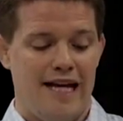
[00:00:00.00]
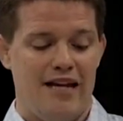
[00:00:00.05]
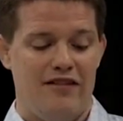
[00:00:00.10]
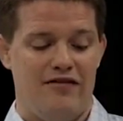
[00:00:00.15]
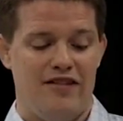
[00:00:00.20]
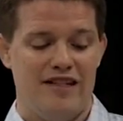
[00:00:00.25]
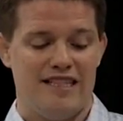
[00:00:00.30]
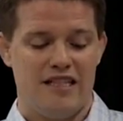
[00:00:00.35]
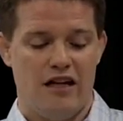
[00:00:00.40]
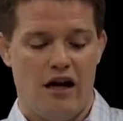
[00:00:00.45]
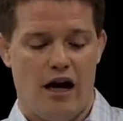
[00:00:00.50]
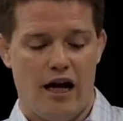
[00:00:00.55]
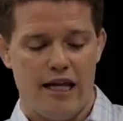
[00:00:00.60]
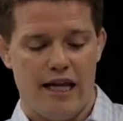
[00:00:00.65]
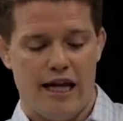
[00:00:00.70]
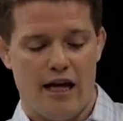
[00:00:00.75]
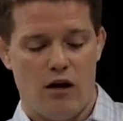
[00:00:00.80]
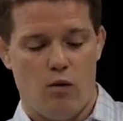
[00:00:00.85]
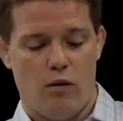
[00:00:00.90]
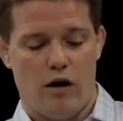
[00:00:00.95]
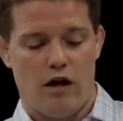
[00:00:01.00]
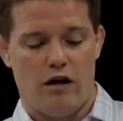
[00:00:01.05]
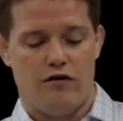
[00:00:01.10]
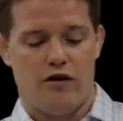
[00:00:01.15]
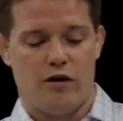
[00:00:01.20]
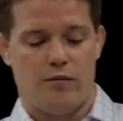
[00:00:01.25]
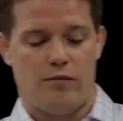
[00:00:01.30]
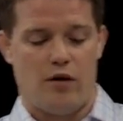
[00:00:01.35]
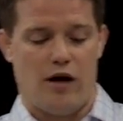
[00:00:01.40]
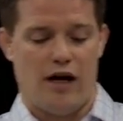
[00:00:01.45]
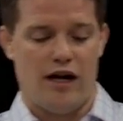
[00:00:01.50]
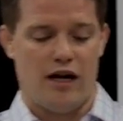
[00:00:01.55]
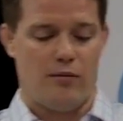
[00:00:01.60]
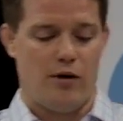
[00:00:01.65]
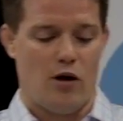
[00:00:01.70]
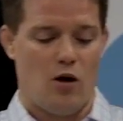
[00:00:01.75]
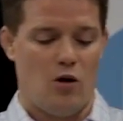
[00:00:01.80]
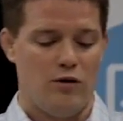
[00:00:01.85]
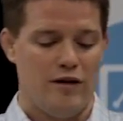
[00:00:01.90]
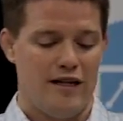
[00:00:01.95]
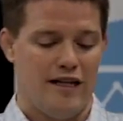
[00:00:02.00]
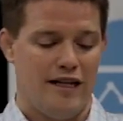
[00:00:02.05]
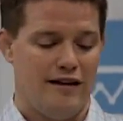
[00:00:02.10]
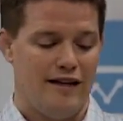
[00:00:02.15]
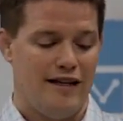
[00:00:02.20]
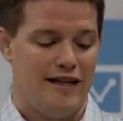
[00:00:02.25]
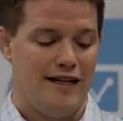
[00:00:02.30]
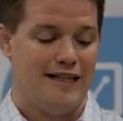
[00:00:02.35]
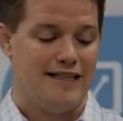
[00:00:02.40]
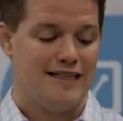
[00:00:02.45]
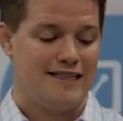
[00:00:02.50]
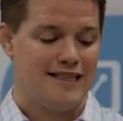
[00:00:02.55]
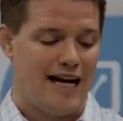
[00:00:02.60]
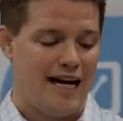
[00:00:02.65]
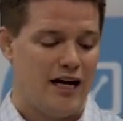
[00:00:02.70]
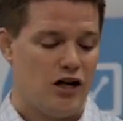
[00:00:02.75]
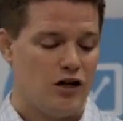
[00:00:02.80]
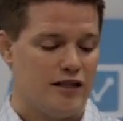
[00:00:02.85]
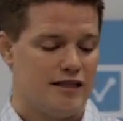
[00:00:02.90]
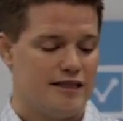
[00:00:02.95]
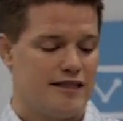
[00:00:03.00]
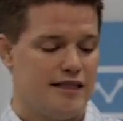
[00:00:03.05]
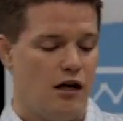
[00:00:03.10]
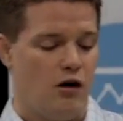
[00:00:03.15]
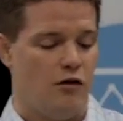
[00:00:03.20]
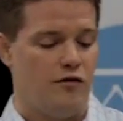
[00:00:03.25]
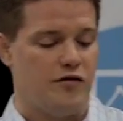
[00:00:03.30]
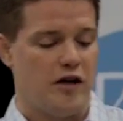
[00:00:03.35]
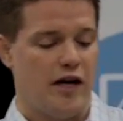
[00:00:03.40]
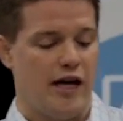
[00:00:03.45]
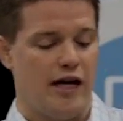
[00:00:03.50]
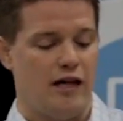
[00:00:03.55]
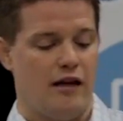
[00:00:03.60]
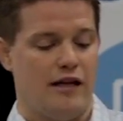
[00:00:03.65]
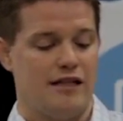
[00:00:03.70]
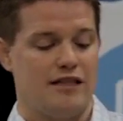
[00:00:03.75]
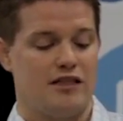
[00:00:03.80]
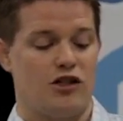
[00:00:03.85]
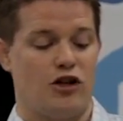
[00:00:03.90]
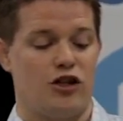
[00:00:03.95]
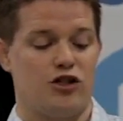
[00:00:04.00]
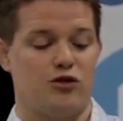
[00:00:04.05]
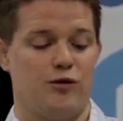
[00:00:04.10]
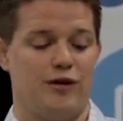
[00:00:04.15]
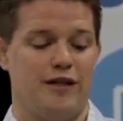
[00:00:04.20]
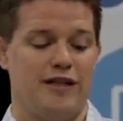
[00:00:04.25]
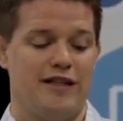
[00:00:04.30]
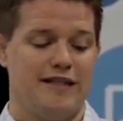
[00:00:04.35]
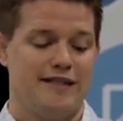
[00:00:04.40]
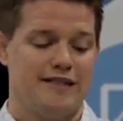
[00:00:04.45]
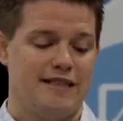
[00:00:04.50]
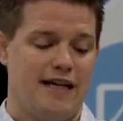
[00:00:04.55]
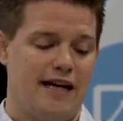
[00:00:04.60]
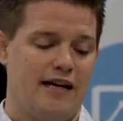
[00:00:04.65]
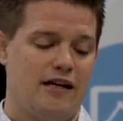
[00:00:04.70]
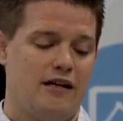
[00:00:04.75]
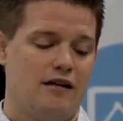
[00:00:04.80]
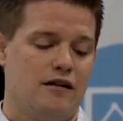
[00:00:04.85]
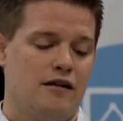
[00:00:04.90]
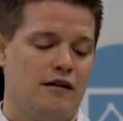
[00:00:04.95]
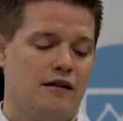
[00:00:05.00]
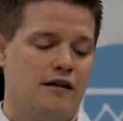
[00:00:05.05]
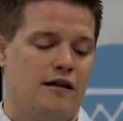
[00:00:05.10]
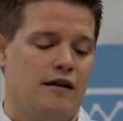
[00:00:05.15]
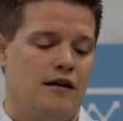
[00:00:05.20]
If he's not yet aware of your product, but only of the desire itself, your headline starts with the desire.